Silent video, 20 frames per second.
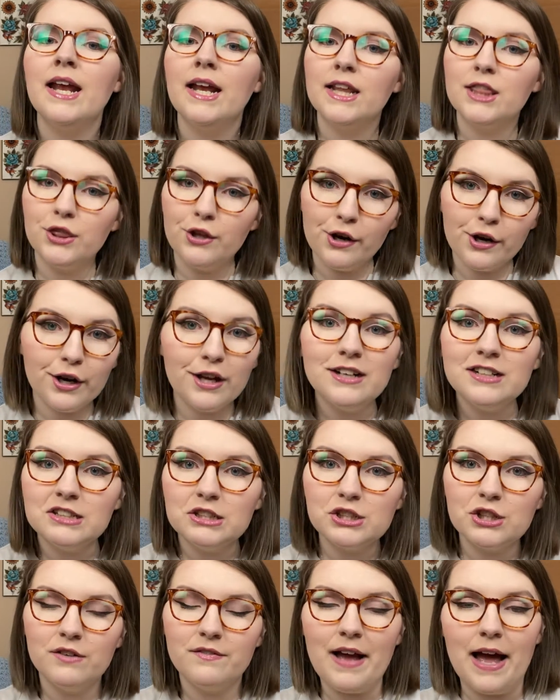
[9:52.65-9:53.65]
They're gonna
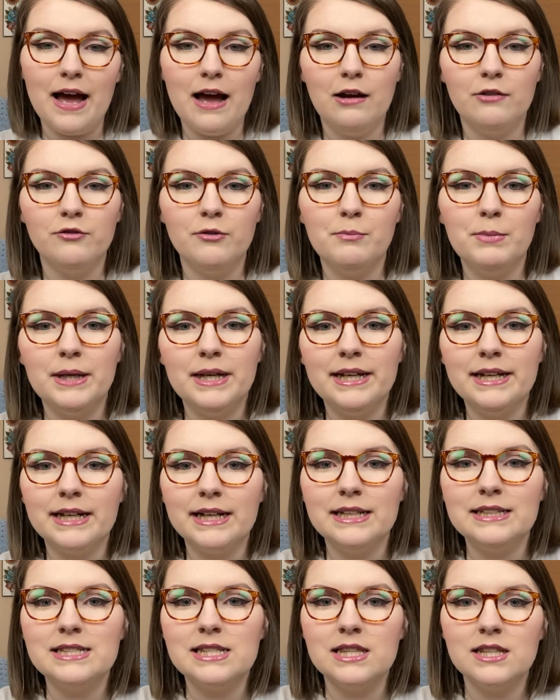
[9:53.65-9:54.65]
survive, but
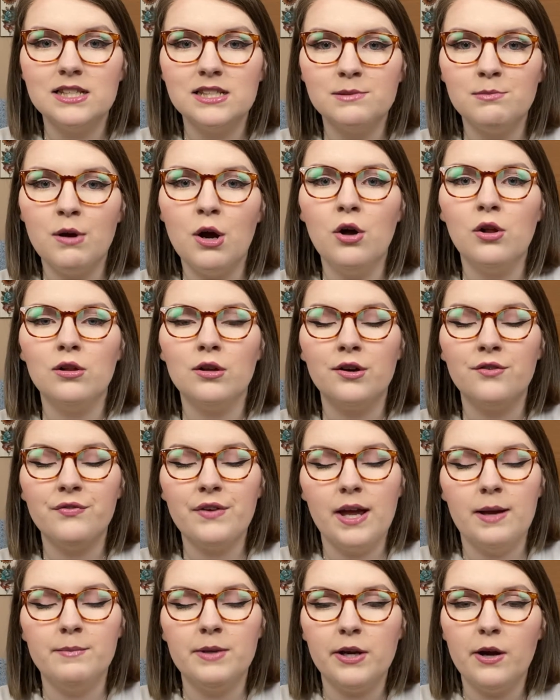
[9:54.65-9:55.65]
it's the smaller
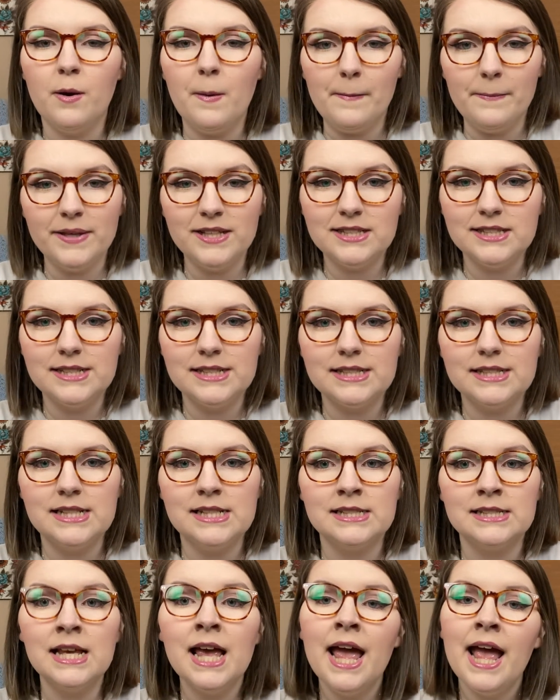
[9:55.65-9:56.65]
family-owned
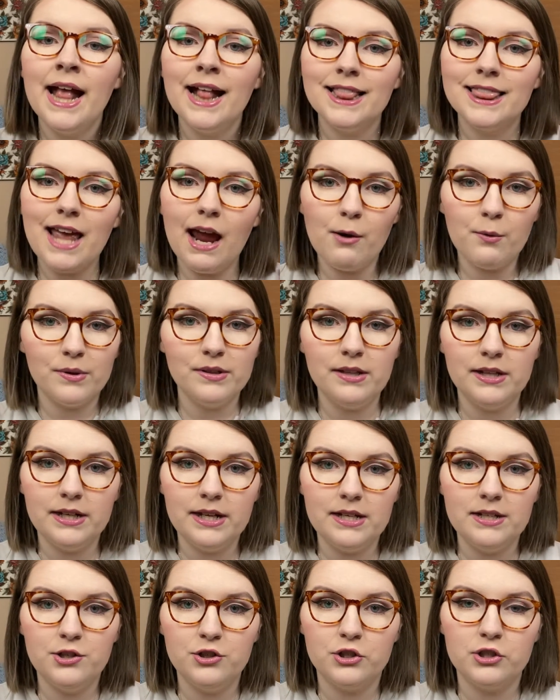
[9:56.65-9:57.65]
businesses that really
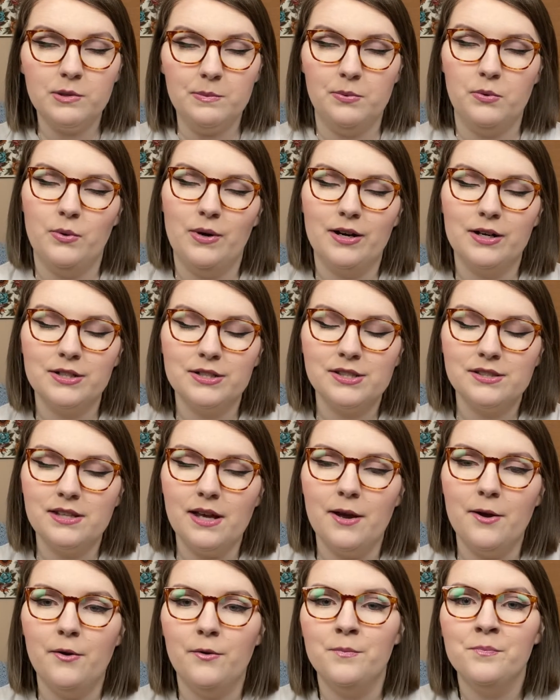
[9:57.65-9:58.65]
need your support.
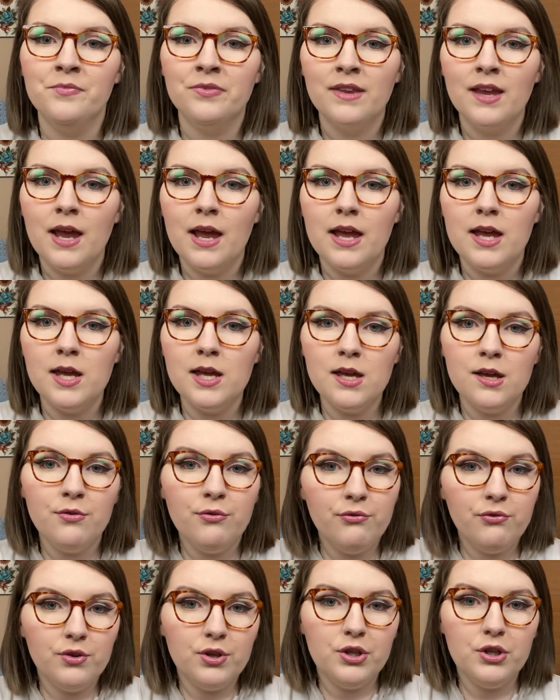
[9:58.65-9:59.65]
So
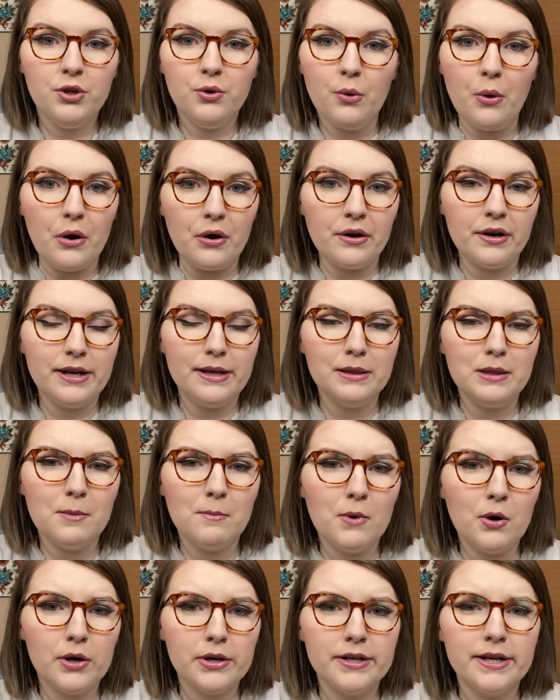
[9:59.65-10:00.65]
if you are in the
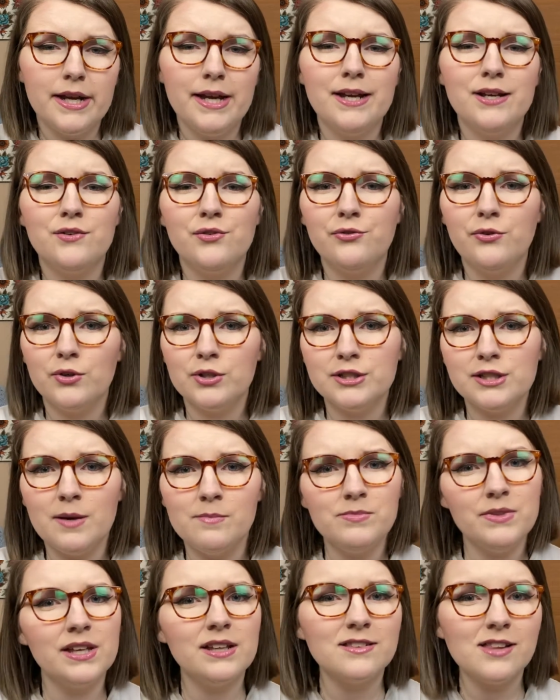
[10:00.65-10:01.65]
market for
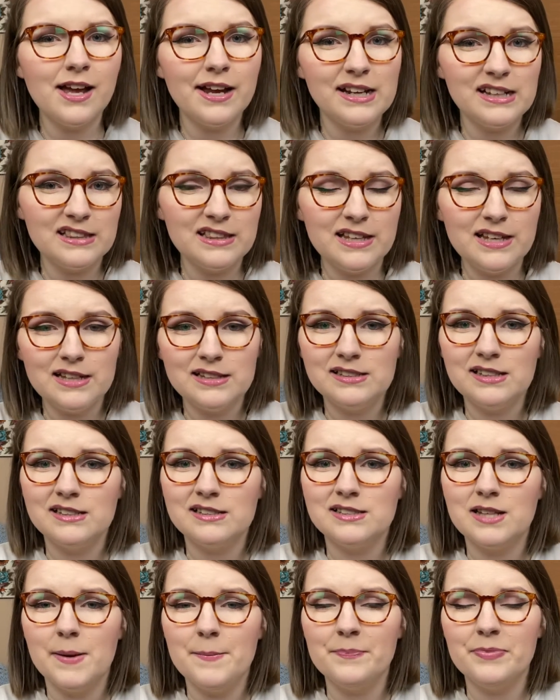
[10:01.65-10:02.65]
something like this,
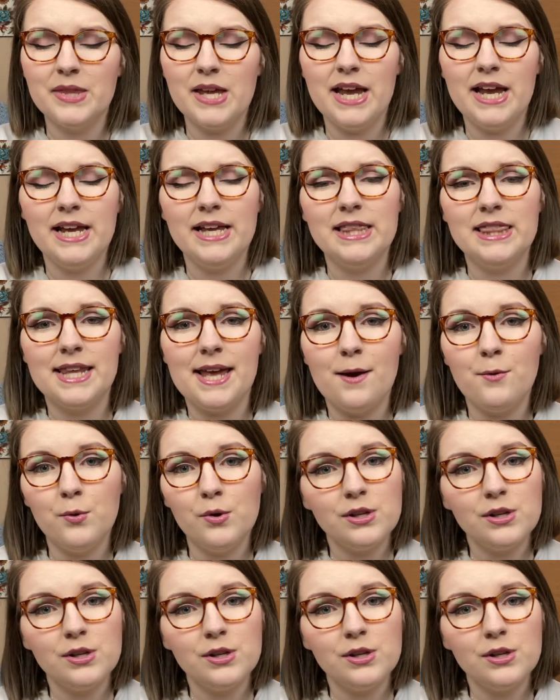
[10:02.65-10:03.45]
something that will